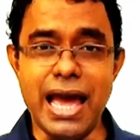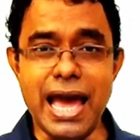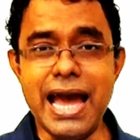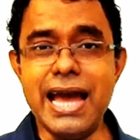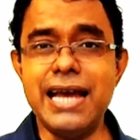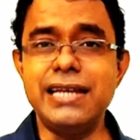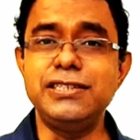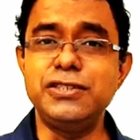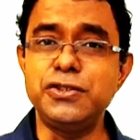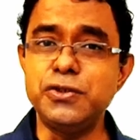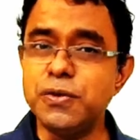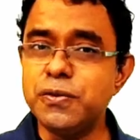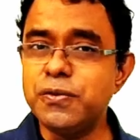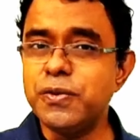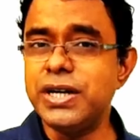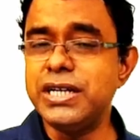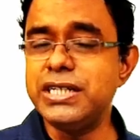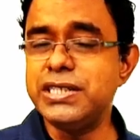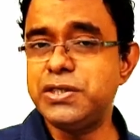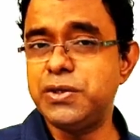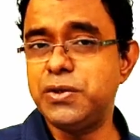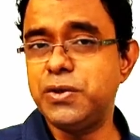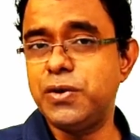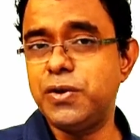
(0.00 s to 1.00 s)
as you
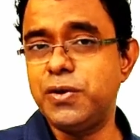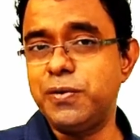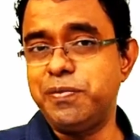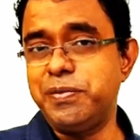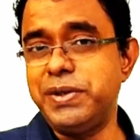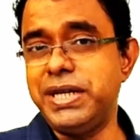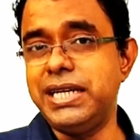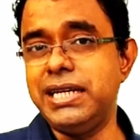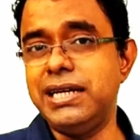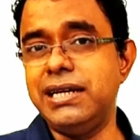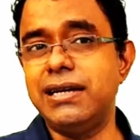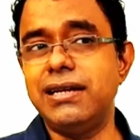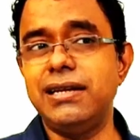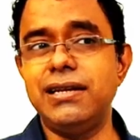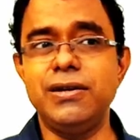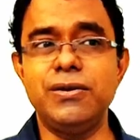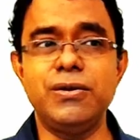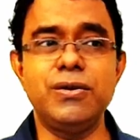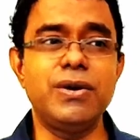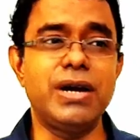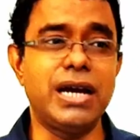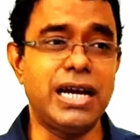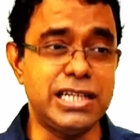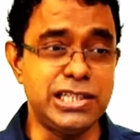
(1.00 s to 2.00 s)
voice your opinion,
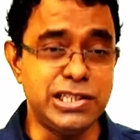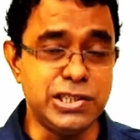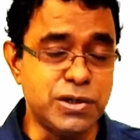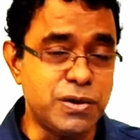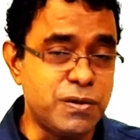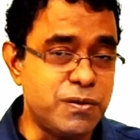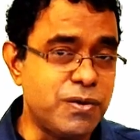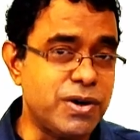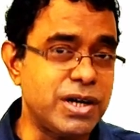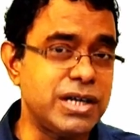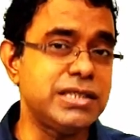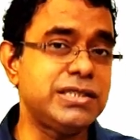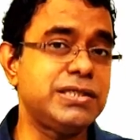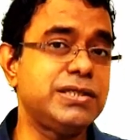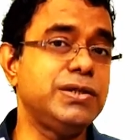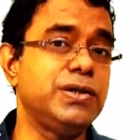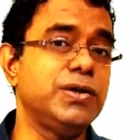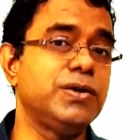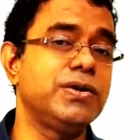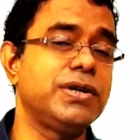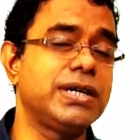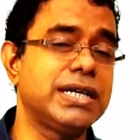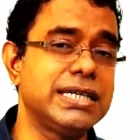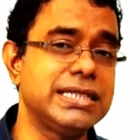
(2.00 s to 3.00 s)
as you voice
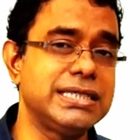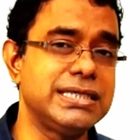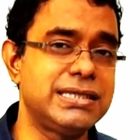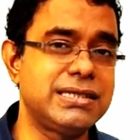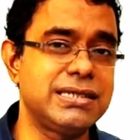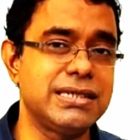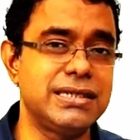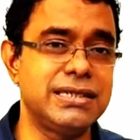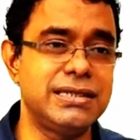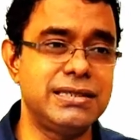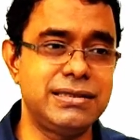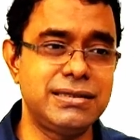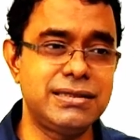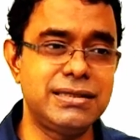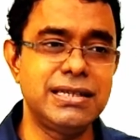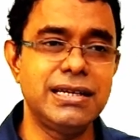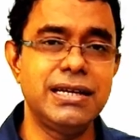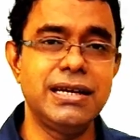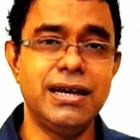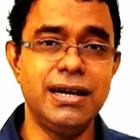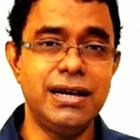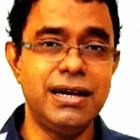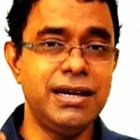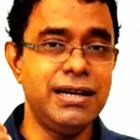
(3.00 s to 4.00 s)
your concerns,
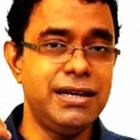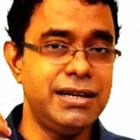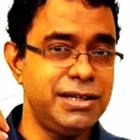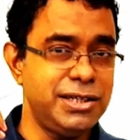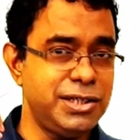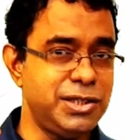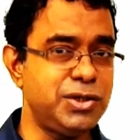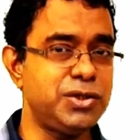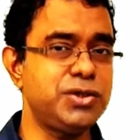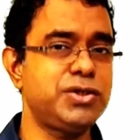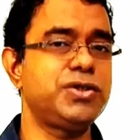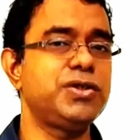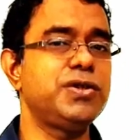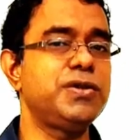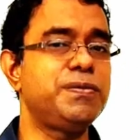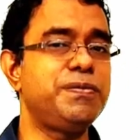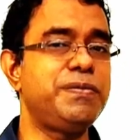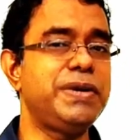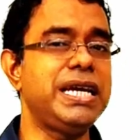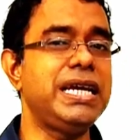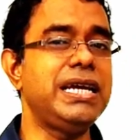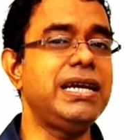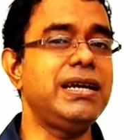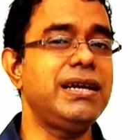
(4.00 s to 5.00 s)
you should
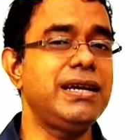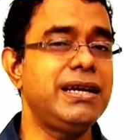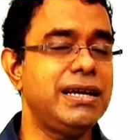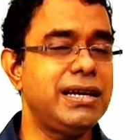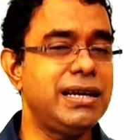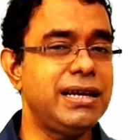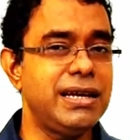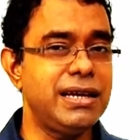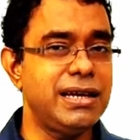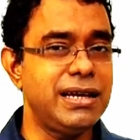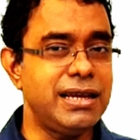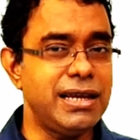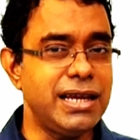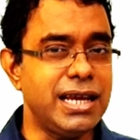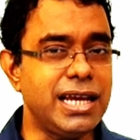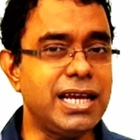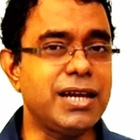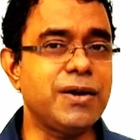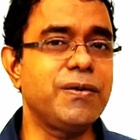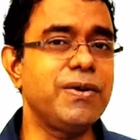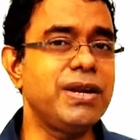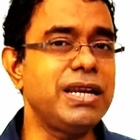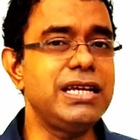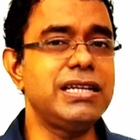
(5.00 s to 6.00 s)
be
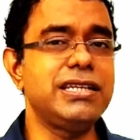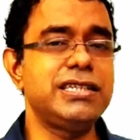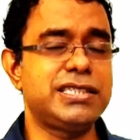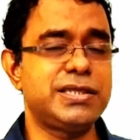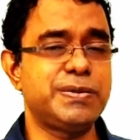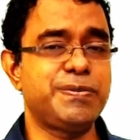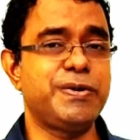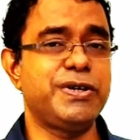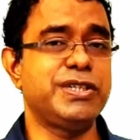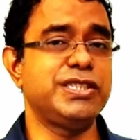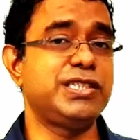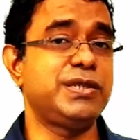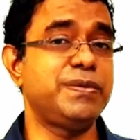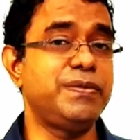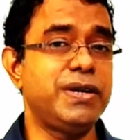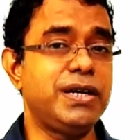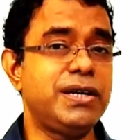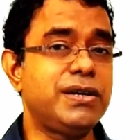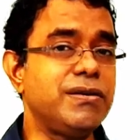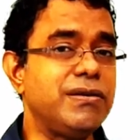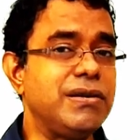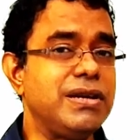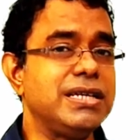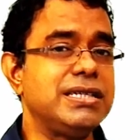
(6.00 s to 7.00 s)
equally
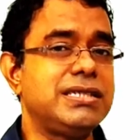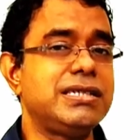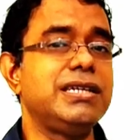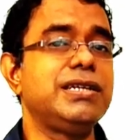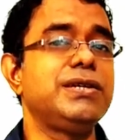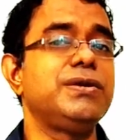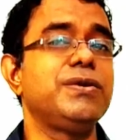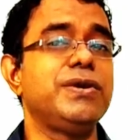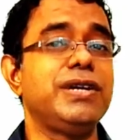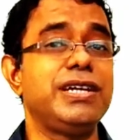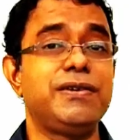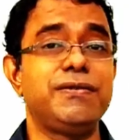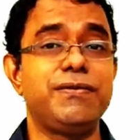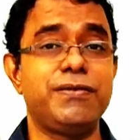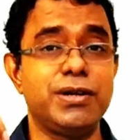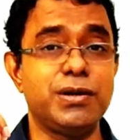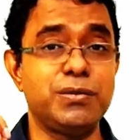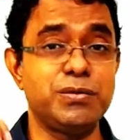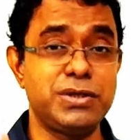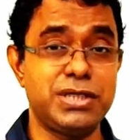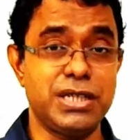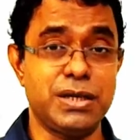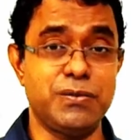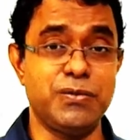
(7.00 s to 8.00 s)
responsible to listen to it
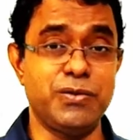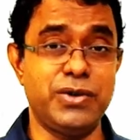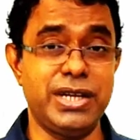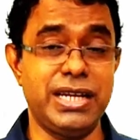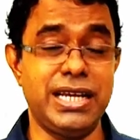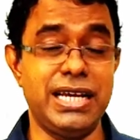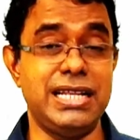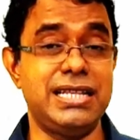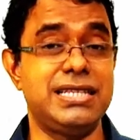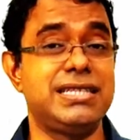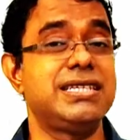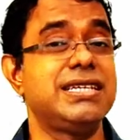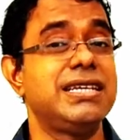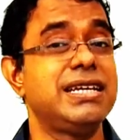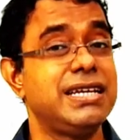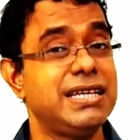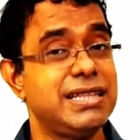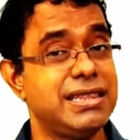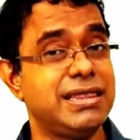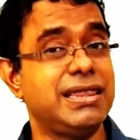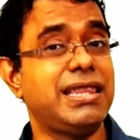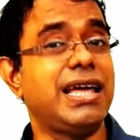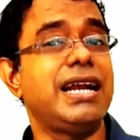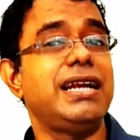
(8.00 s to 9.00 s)
from someone else.
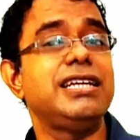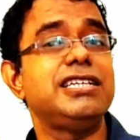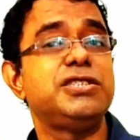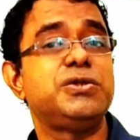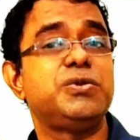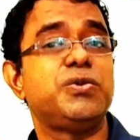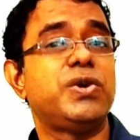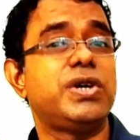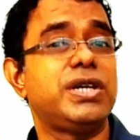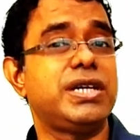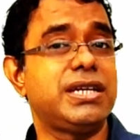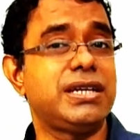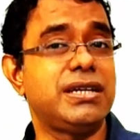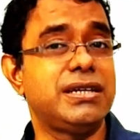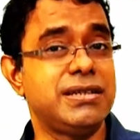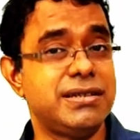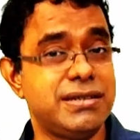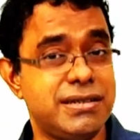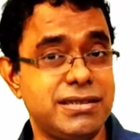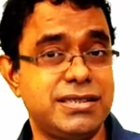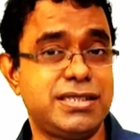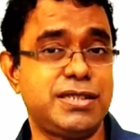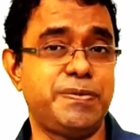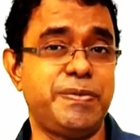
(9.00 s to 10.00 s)
That is what
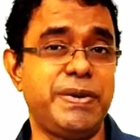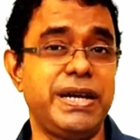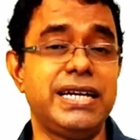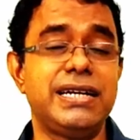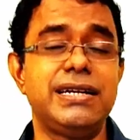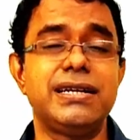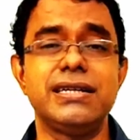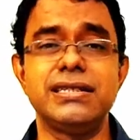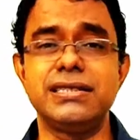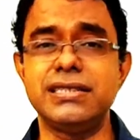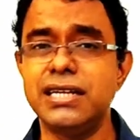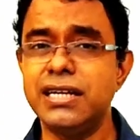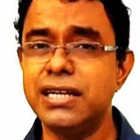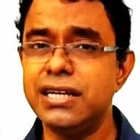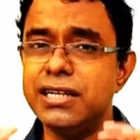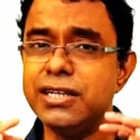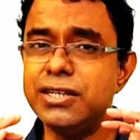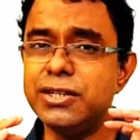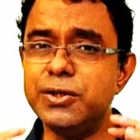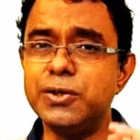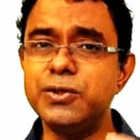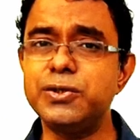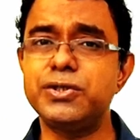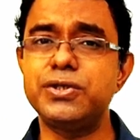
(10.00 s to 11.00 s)
respect is.
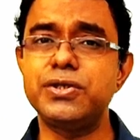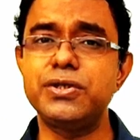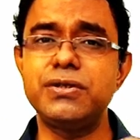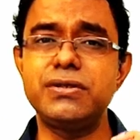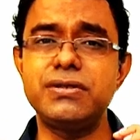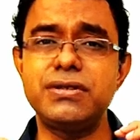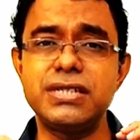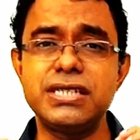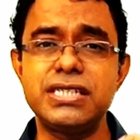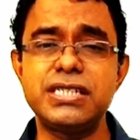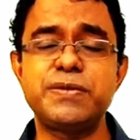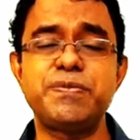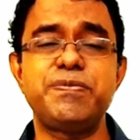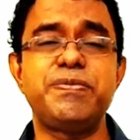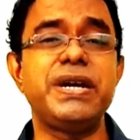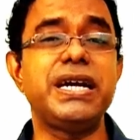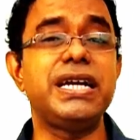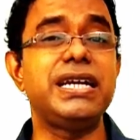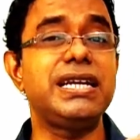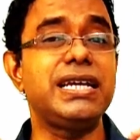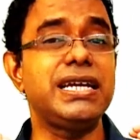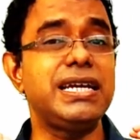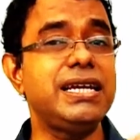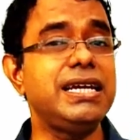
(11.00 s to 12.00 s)
You should
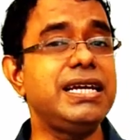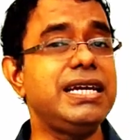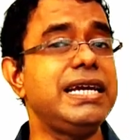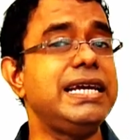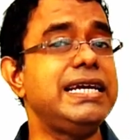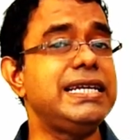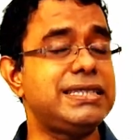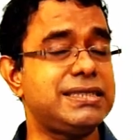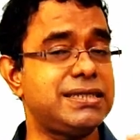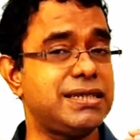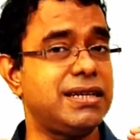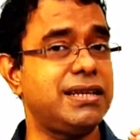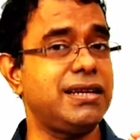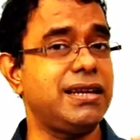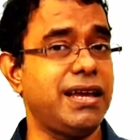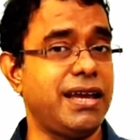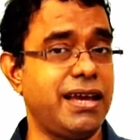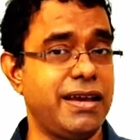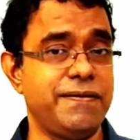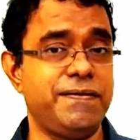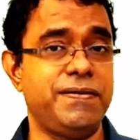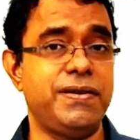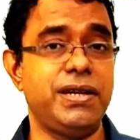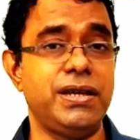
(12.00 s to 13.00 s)
respect each and
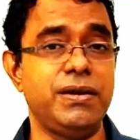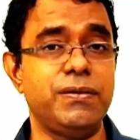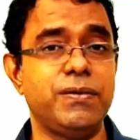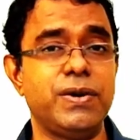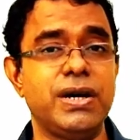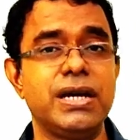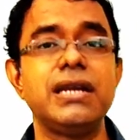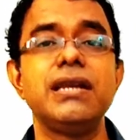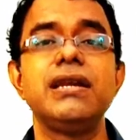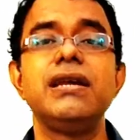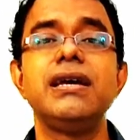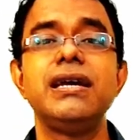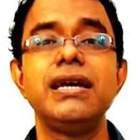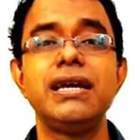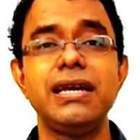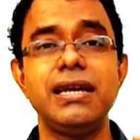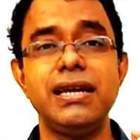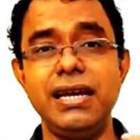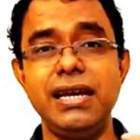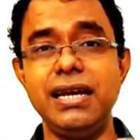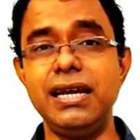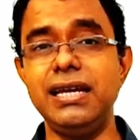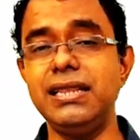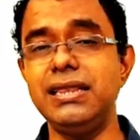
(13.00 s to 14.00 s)
everyone
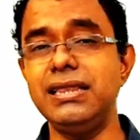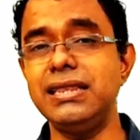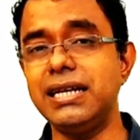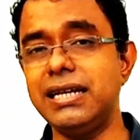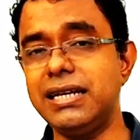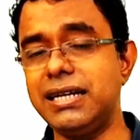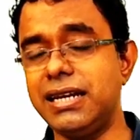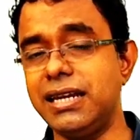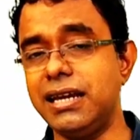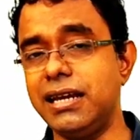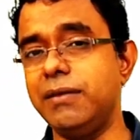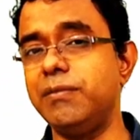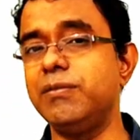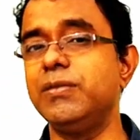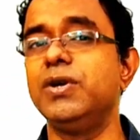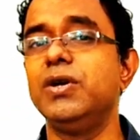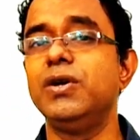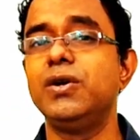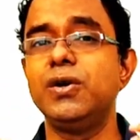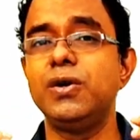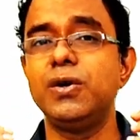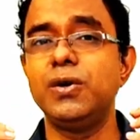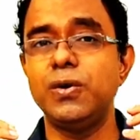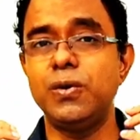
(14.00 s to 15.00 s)
in the team
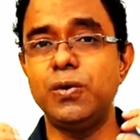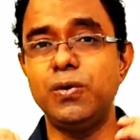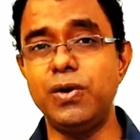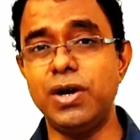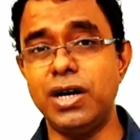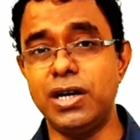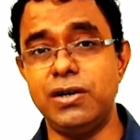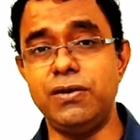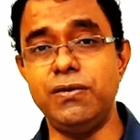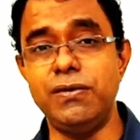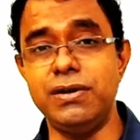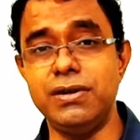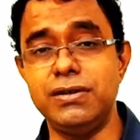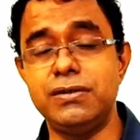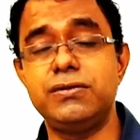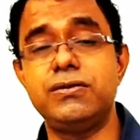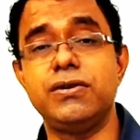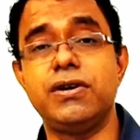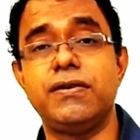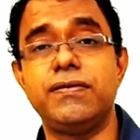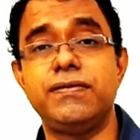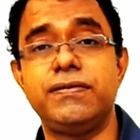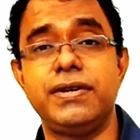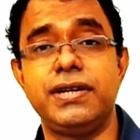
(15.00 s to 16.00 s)
who are doing
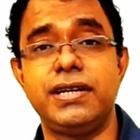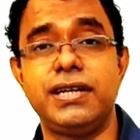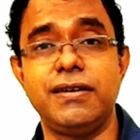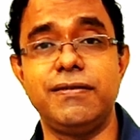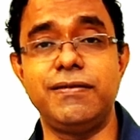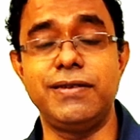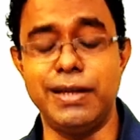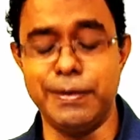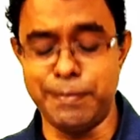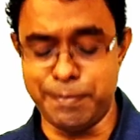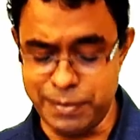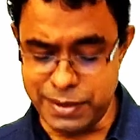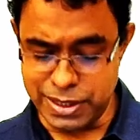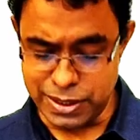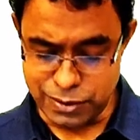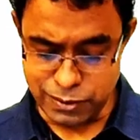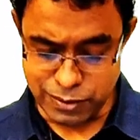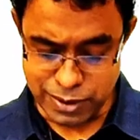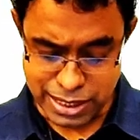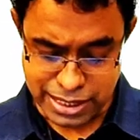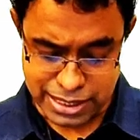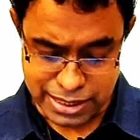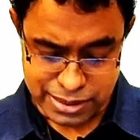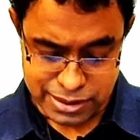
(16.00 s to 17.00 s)
software development.
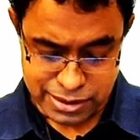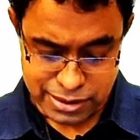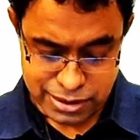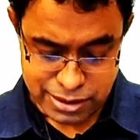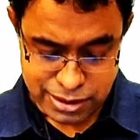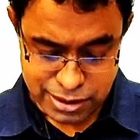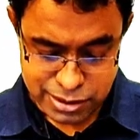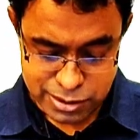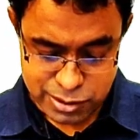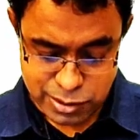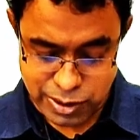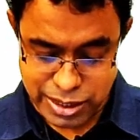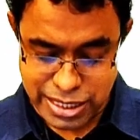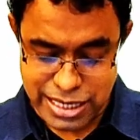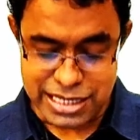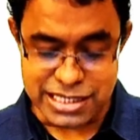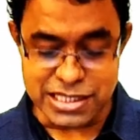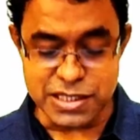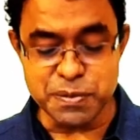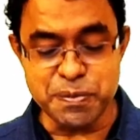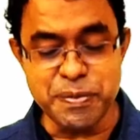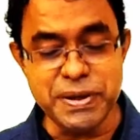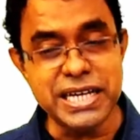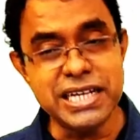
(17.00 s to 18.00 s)
Okay, so
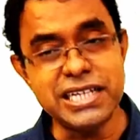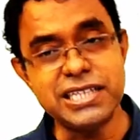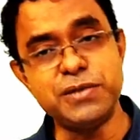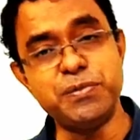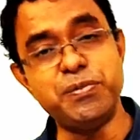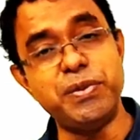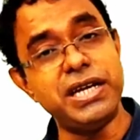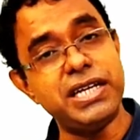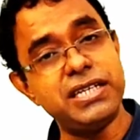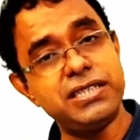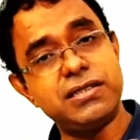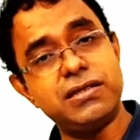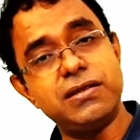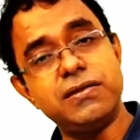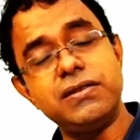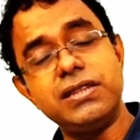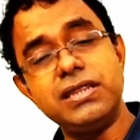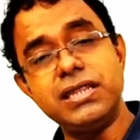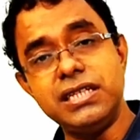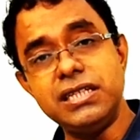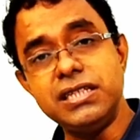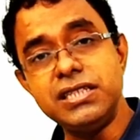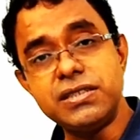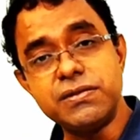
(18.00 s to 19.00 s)
XP is based
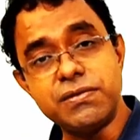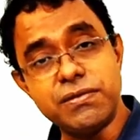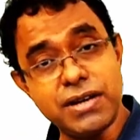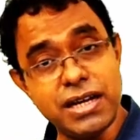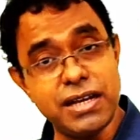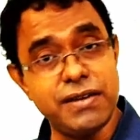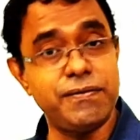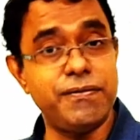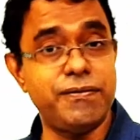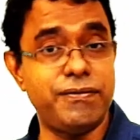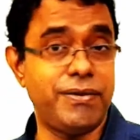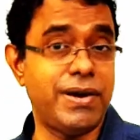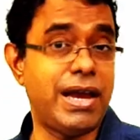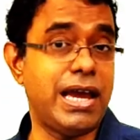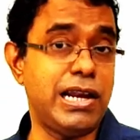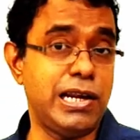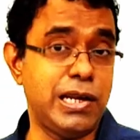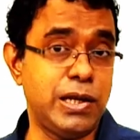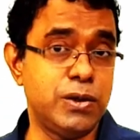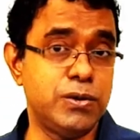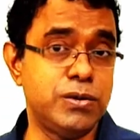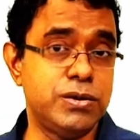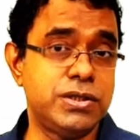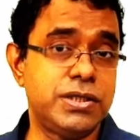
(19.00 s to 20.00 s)
on these 5
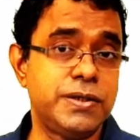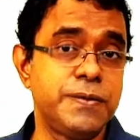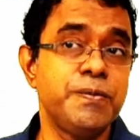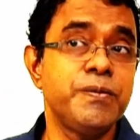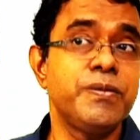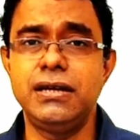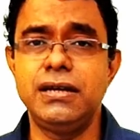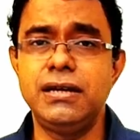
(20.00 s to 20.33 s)
values.